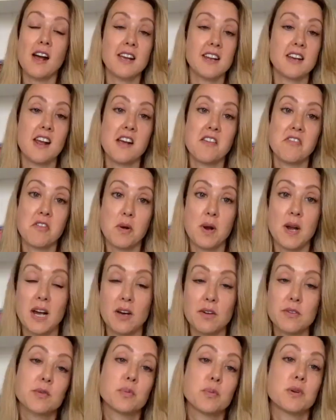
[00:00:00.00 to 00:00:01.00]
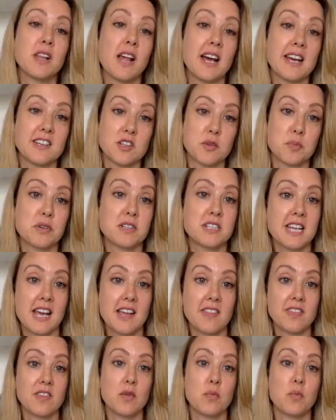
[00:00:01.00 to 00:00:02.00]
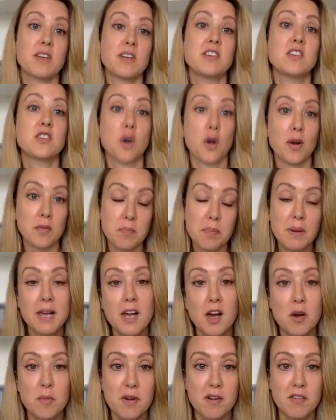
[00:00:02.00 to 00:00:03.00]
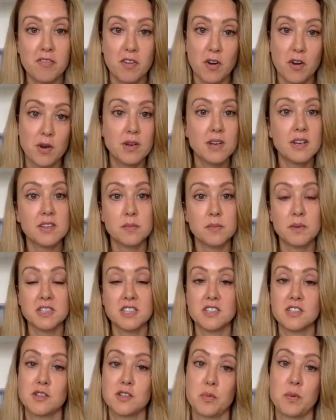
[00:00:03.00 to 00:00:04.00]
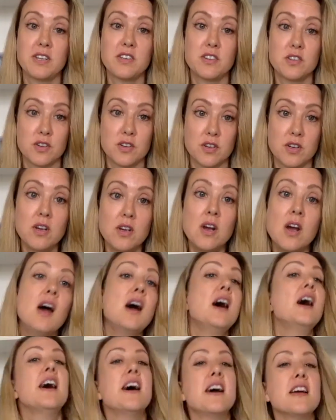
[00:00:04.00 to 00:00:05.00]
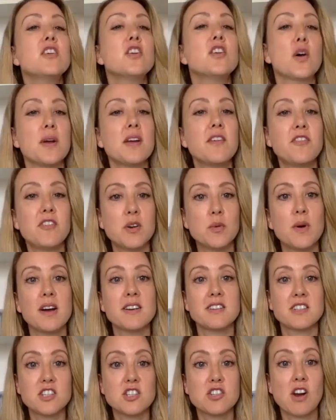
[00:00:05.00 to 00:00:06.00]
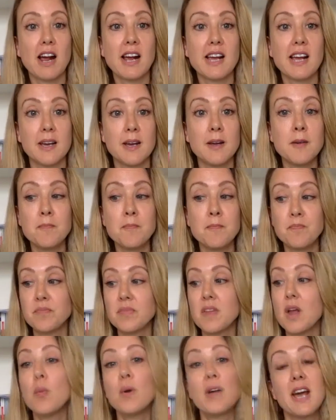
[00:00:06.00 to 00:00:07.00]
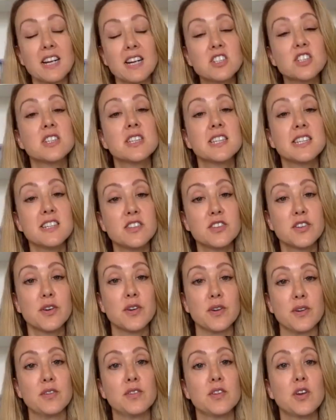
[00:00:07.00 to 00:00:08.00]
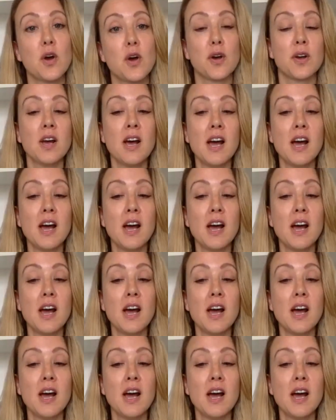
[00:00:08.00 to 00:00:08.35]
and everyone else would like to pretend that we don't pick up our phone as much as we do, if you were to track it, we actually do. So